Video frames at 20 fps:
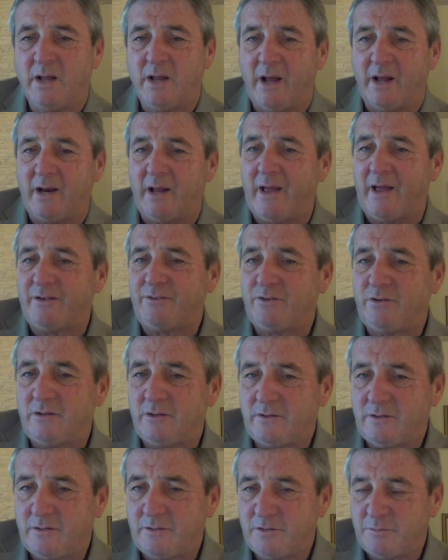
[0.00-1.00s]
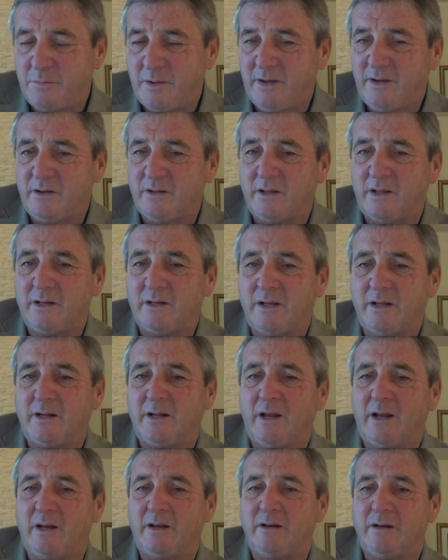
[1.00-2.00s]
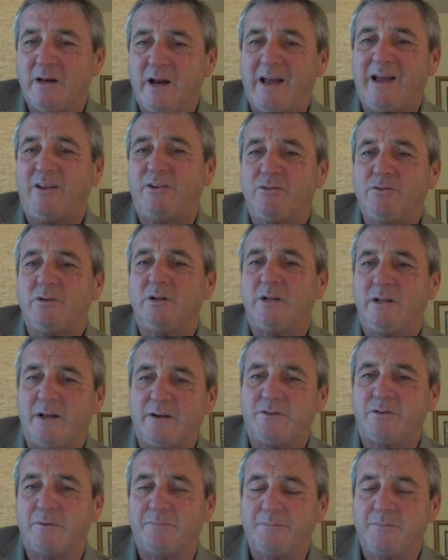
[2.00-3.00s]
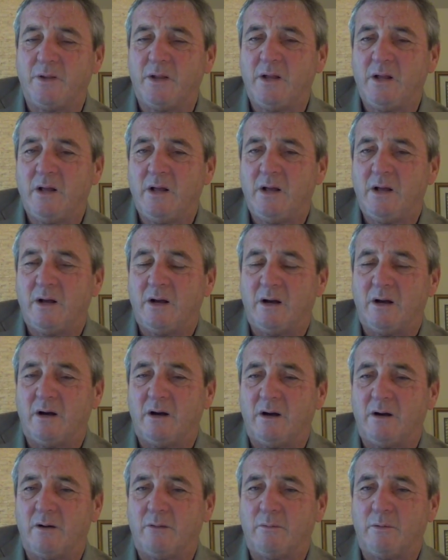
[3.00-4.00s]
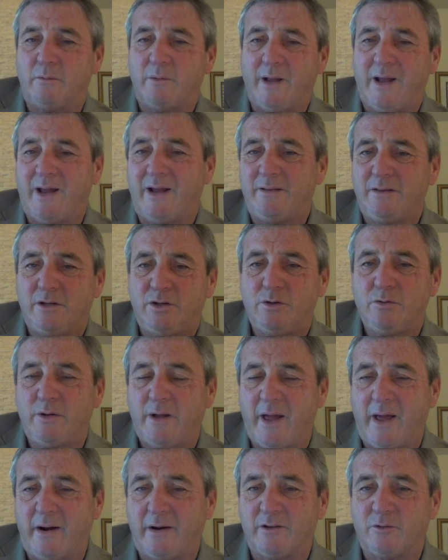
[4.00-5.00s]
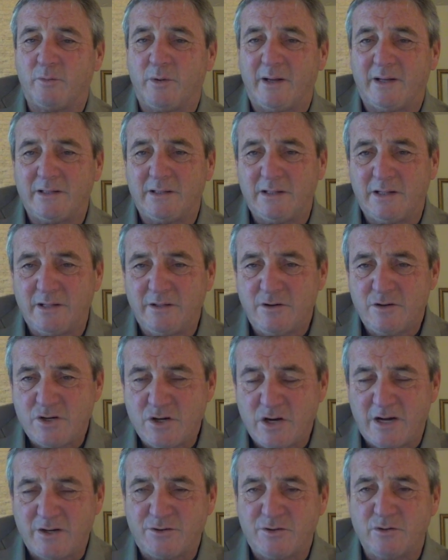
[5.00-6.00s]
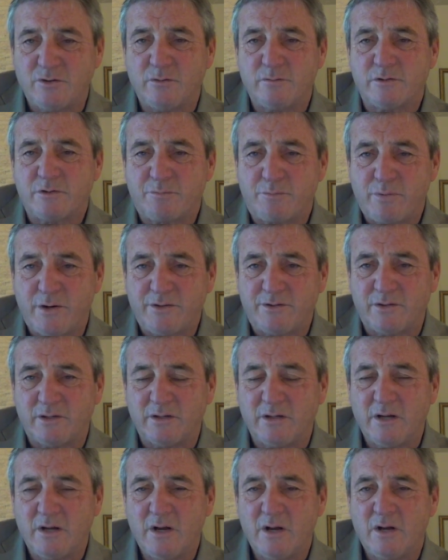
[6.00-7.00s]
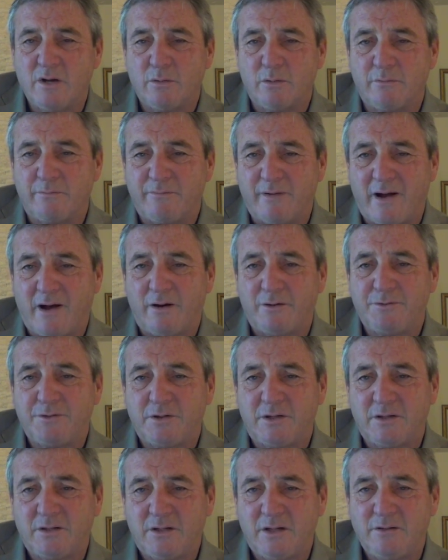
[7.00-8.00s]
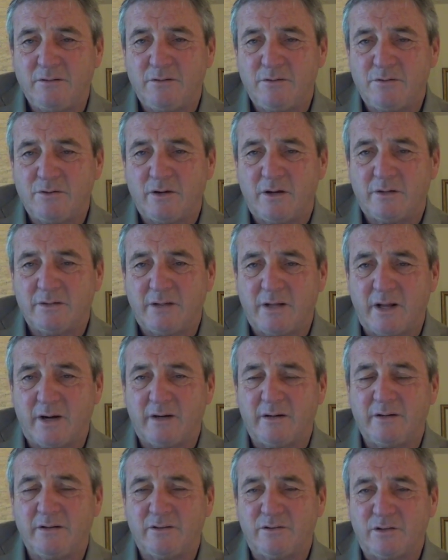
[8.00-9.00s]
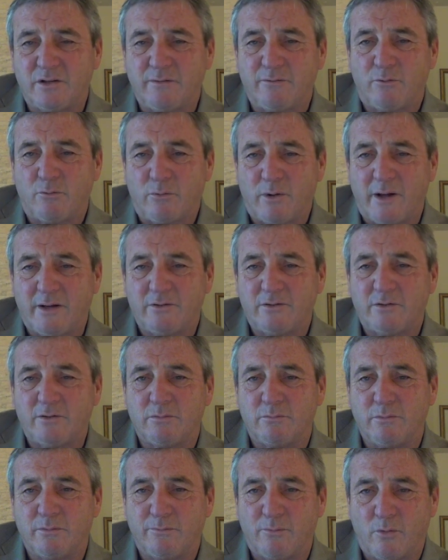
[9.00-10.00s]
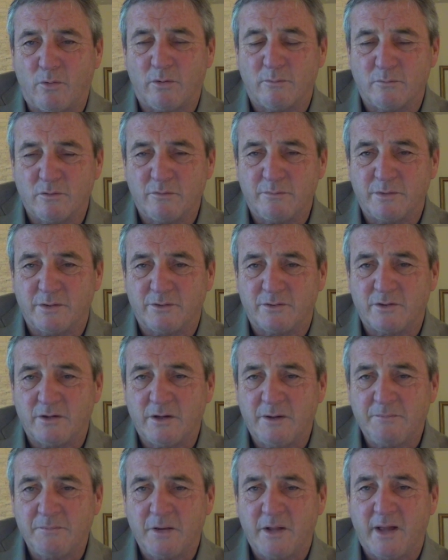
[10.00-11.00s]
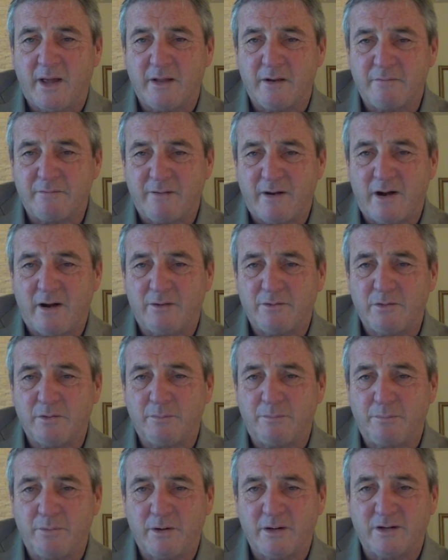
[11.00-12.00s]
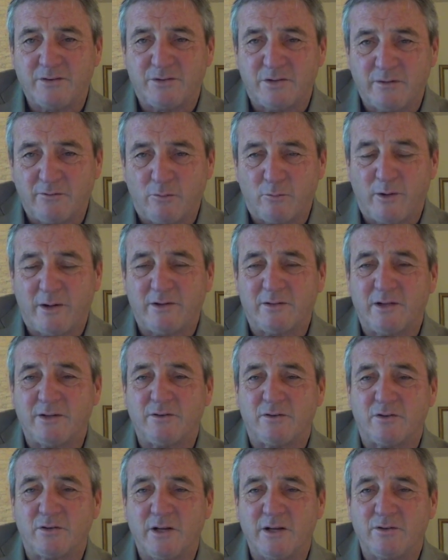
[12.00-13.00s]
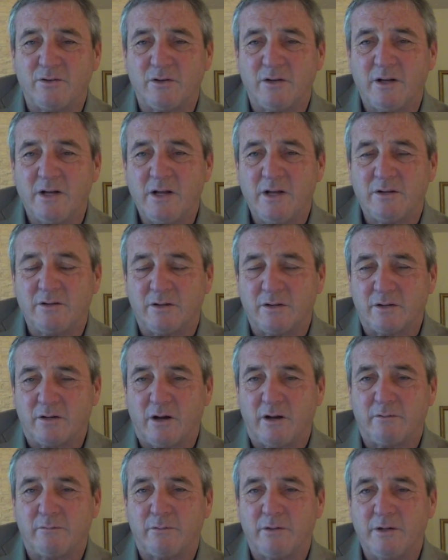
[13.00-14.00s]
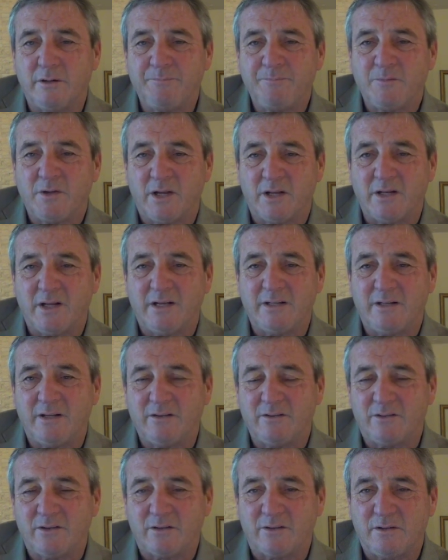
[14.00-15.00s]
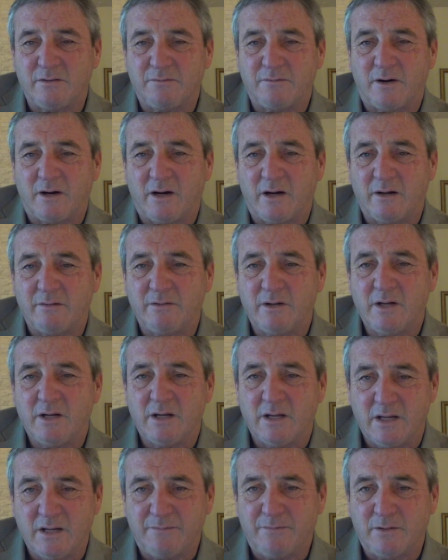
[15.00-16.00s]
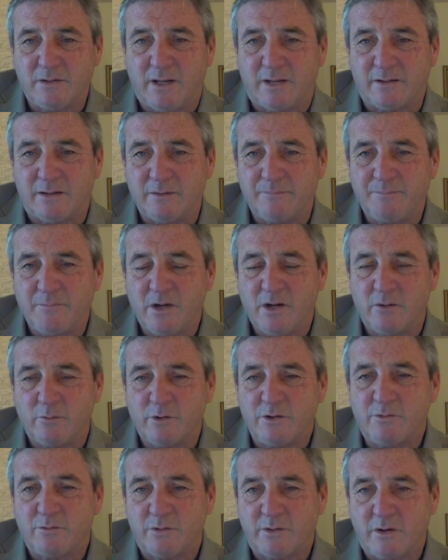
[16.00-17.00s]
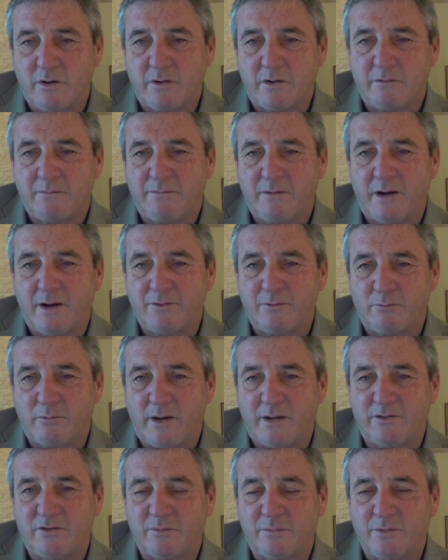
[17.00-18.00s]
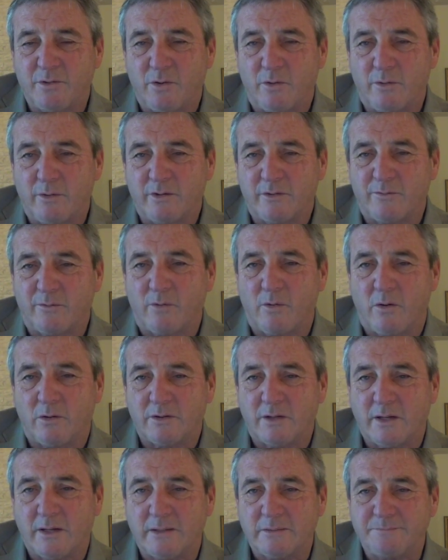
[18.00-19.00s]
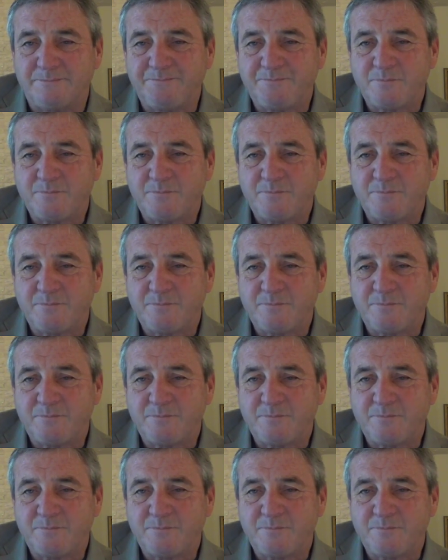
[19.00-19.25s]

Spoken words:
And I ask you just to speculate in a national election. When we had the two candidates, we had Lyndon Johnson, who was president, who had vowed to continue John Kennedy's civil rights reform movements and had vowed to bring a civil rights legislation to the country in 1965, if elected, which would codify the rights of minorities for all time.